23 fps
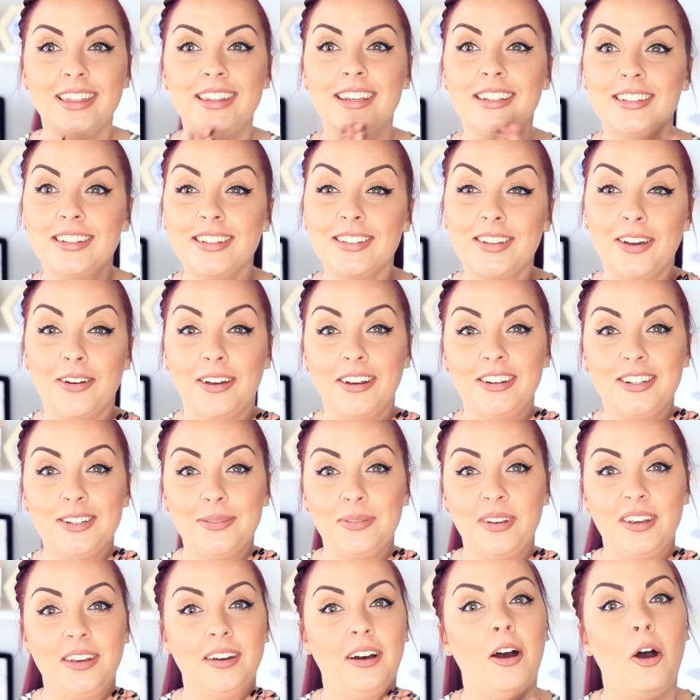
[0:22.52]
this is going to
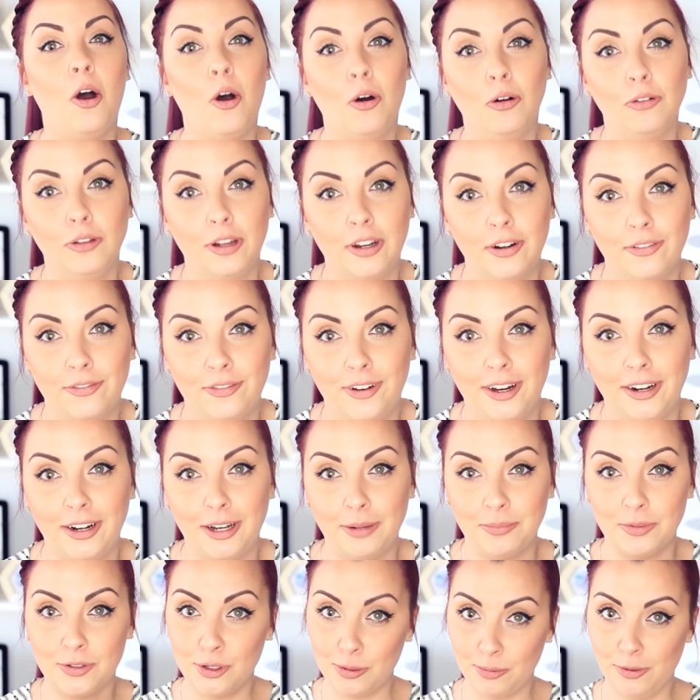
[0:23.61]
be a whole lot of fun.
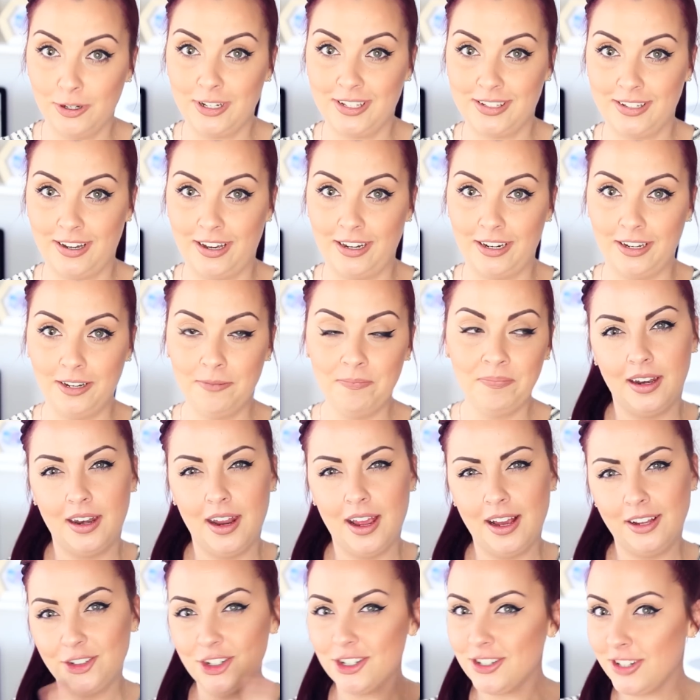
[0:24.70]
I'm super excited.
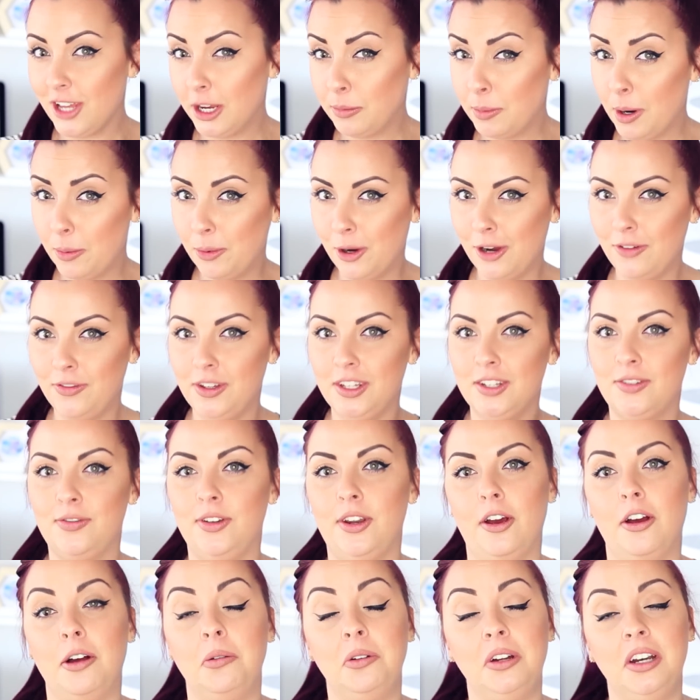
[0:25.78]
Now, just like my previous
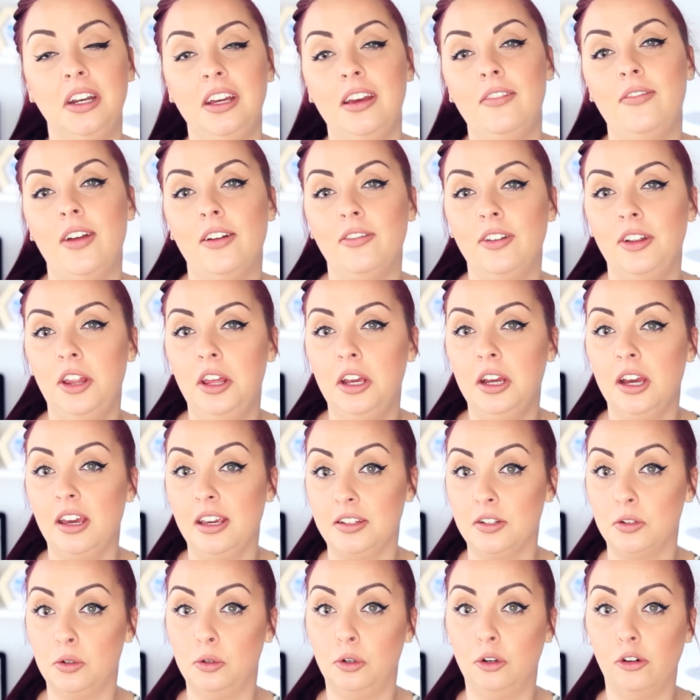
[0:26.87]
video, I'm going to give everything a
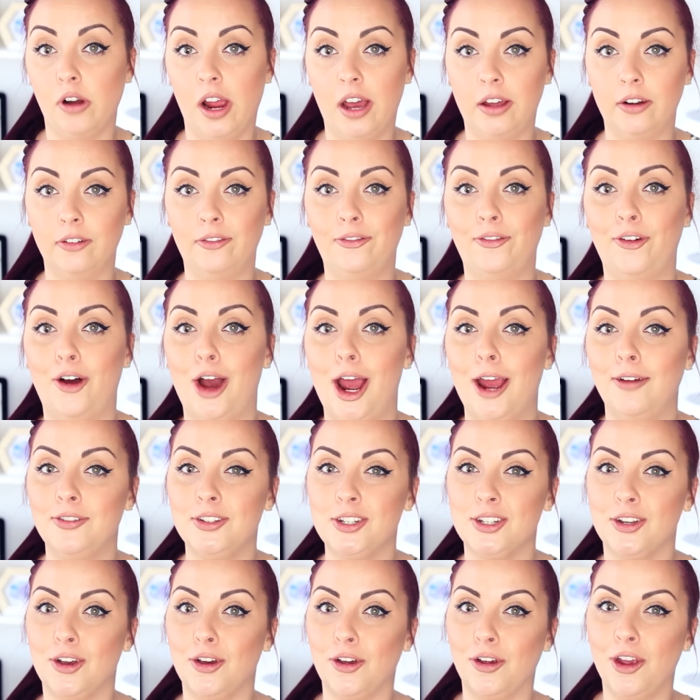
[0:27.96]
score out of 5.
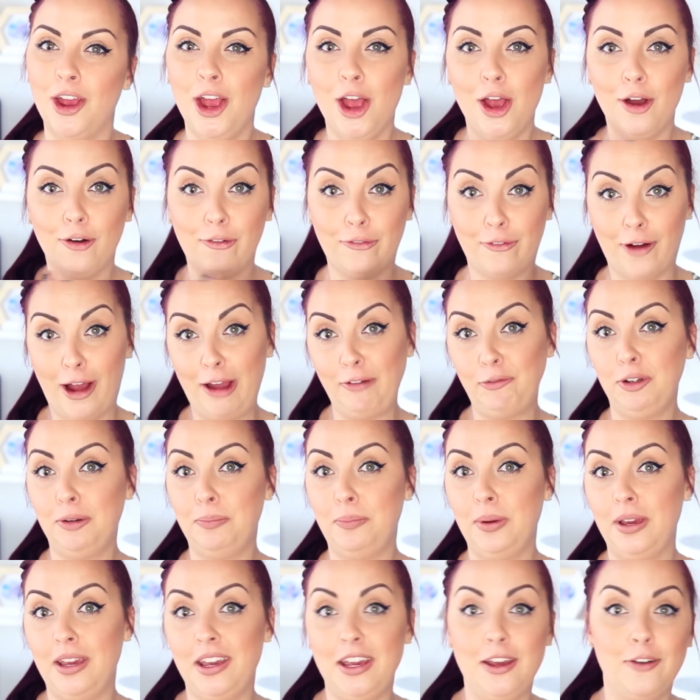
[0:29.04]
So 5
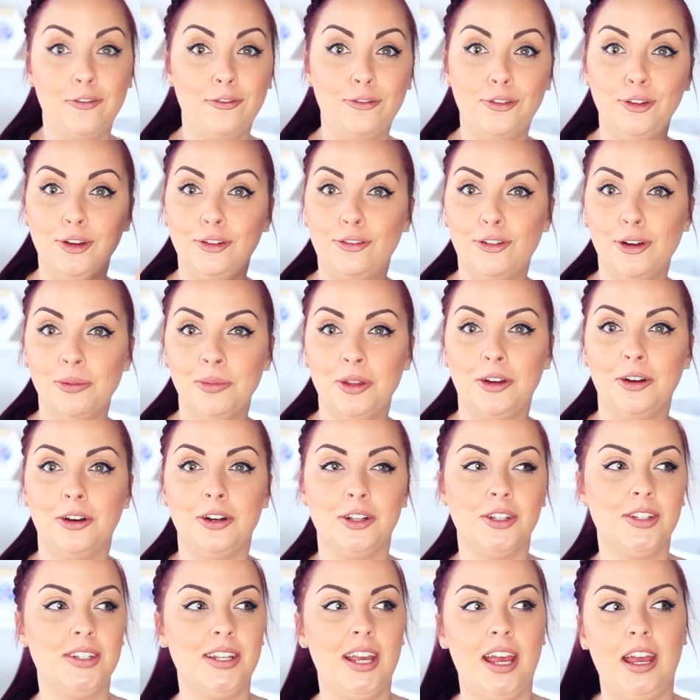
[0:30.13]
would be food from the
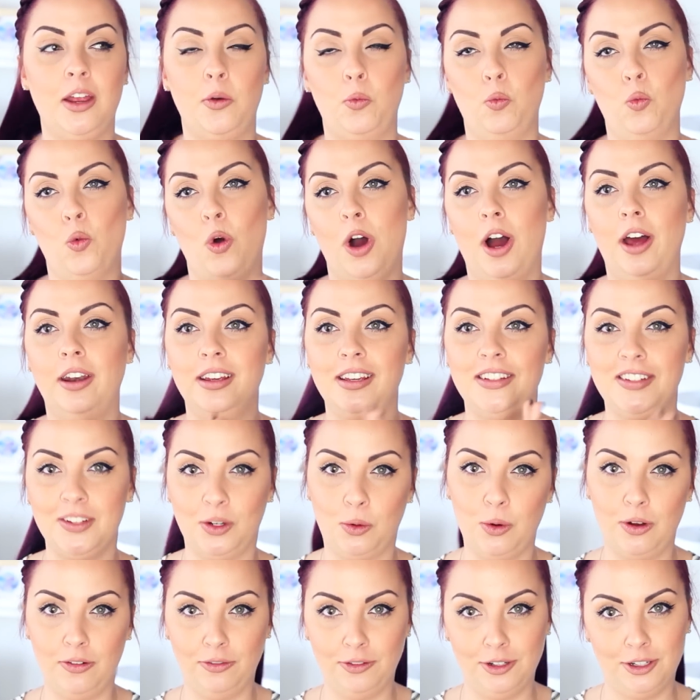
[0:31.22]
gods and 1 is
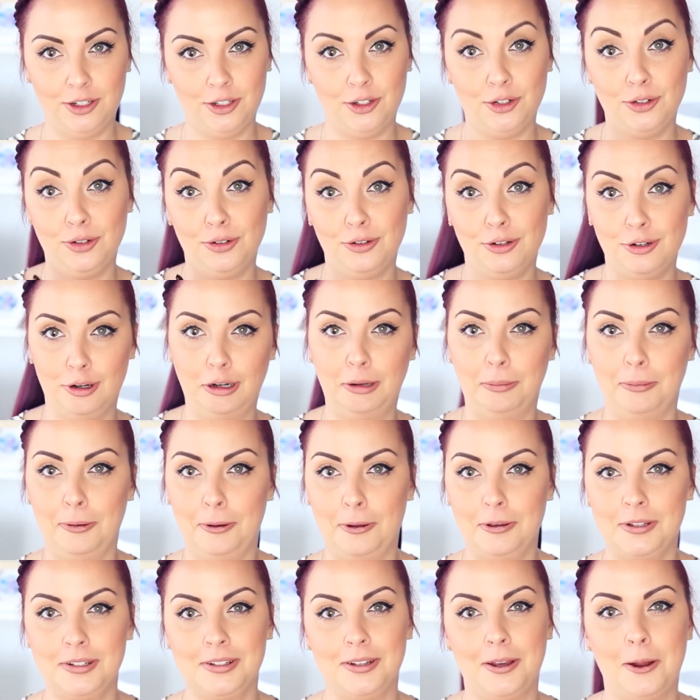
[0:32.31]
equivalent to dog
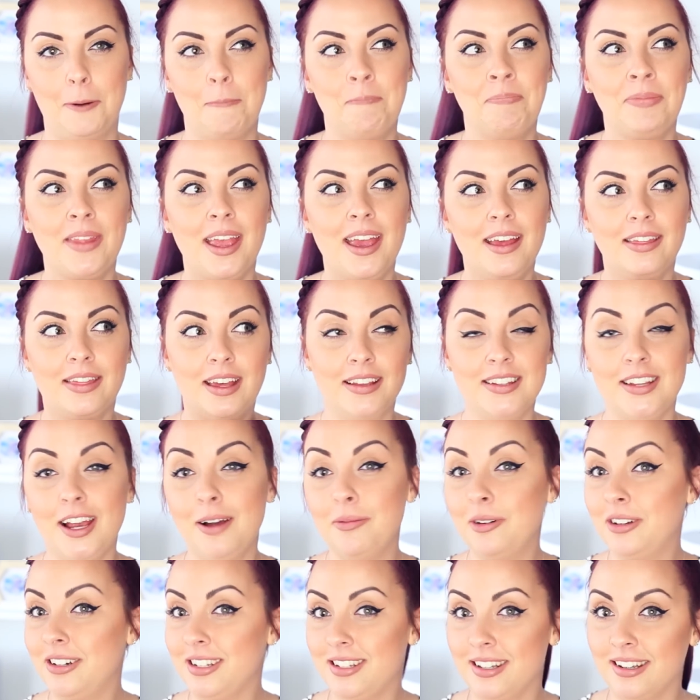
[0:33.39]
poo. So that's how
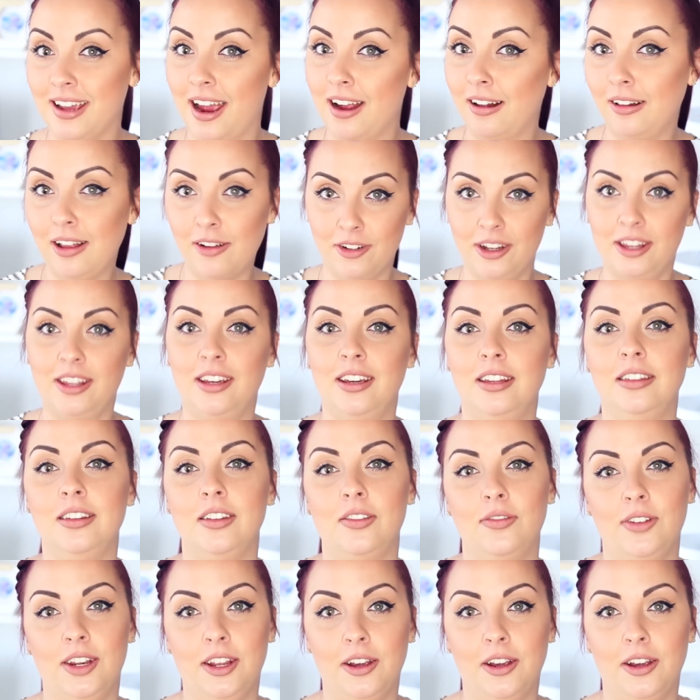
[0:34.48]
I'm going to scale everything in this